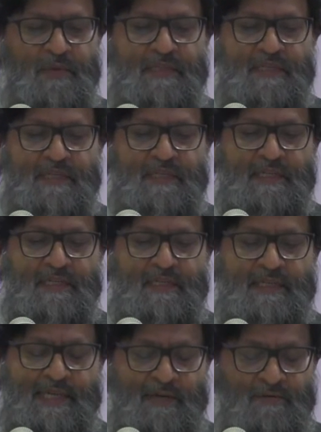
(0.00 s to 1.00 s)

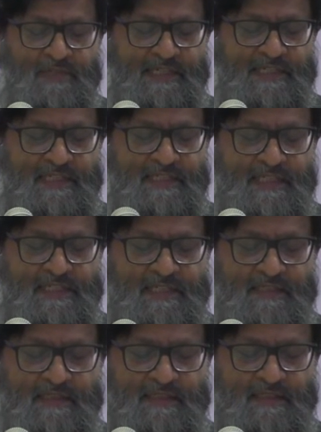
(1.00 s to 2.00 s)
the council leader says
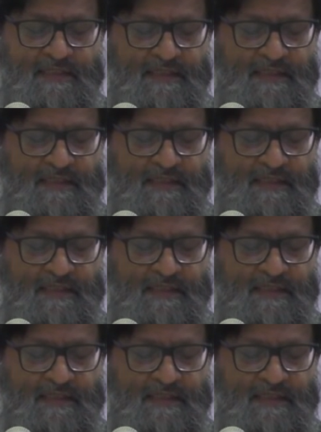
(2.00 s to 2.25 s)
that